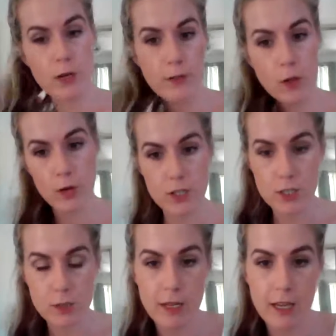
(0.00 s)
one of the
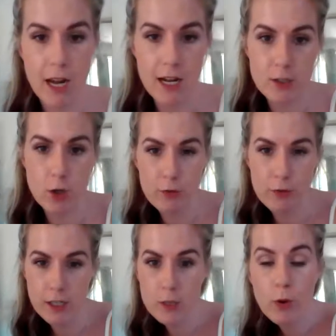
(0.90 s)
questions we get asked
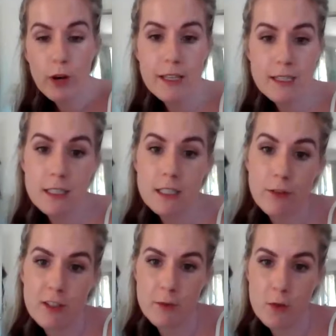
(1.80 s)
often is, what is the
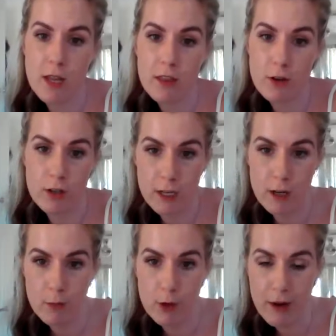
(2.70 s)
difference between the
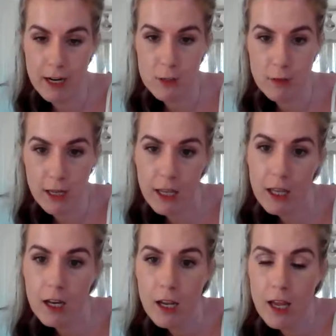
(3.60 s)
doTERRA Mood Management
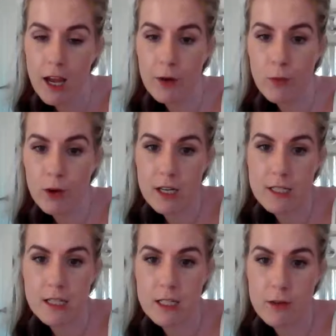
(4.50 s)
Kit and what
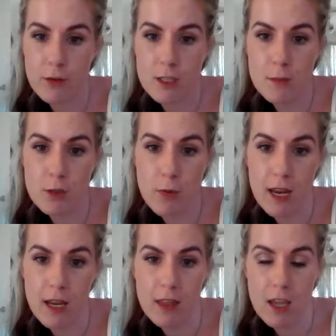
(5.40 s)
is the difference
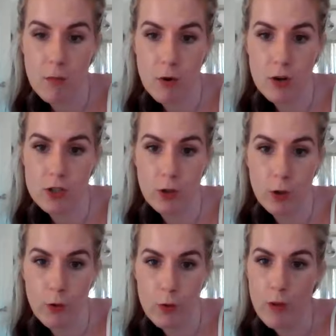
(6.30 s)
between the Emotional
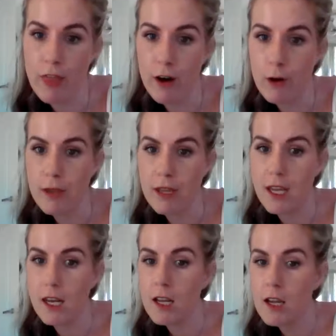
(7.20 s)
Aromatherapy
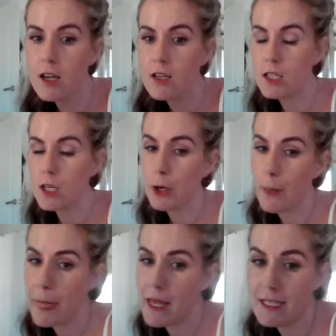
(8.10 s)
Kit? So
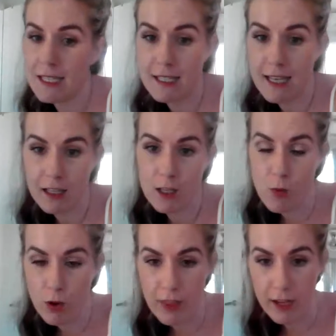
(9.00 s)
it's exactly
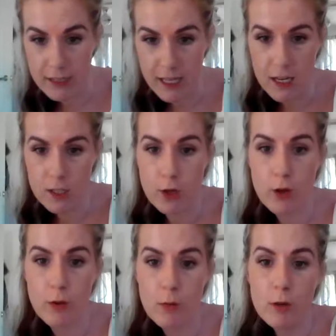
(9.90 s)
what they said.
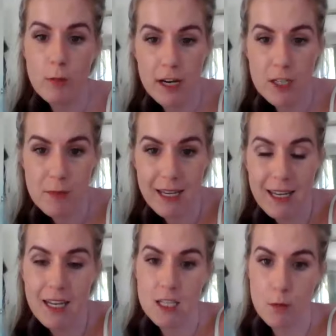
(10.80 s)
So the Mood Management
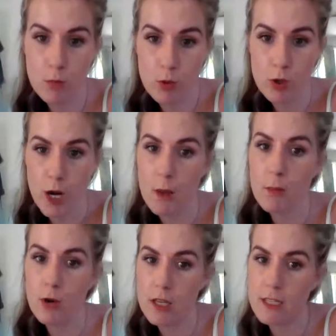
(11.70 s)
Kit is a mood. A
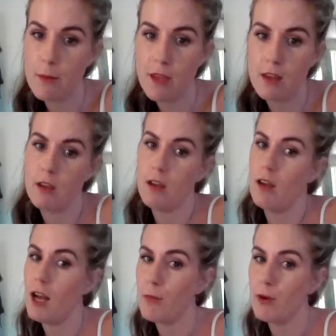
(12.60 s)
mood is something that
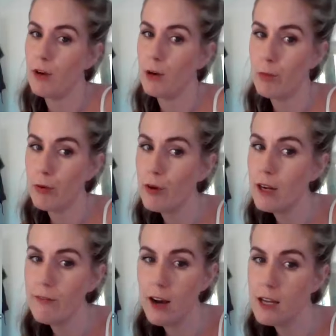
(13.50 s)
can come and go
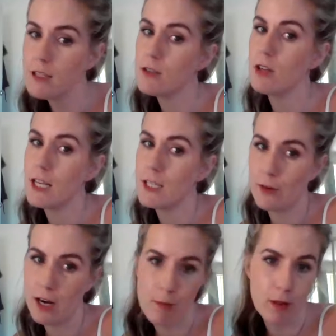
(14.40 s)
pretty fast, could last
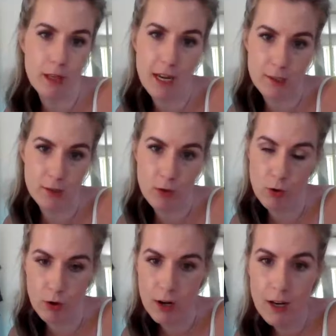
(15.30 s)
for a couple of days
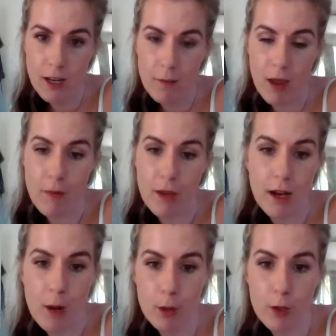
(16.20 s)
or maybe a
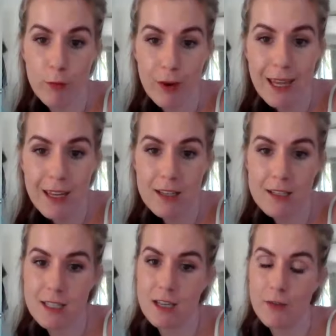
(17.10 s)
couple of
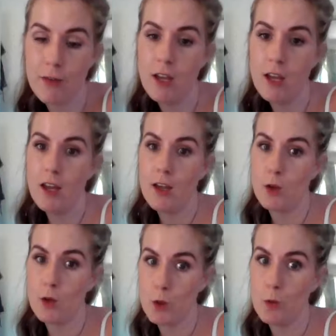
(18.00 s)
weeks if
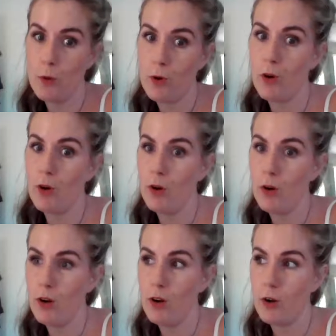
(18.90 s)
you're super
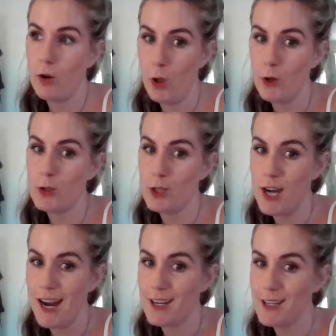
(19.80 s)
close to
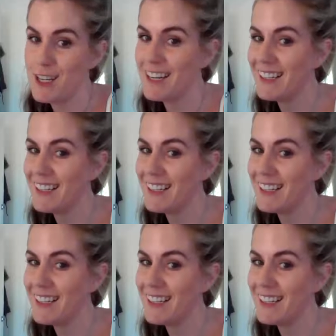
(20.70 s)
change.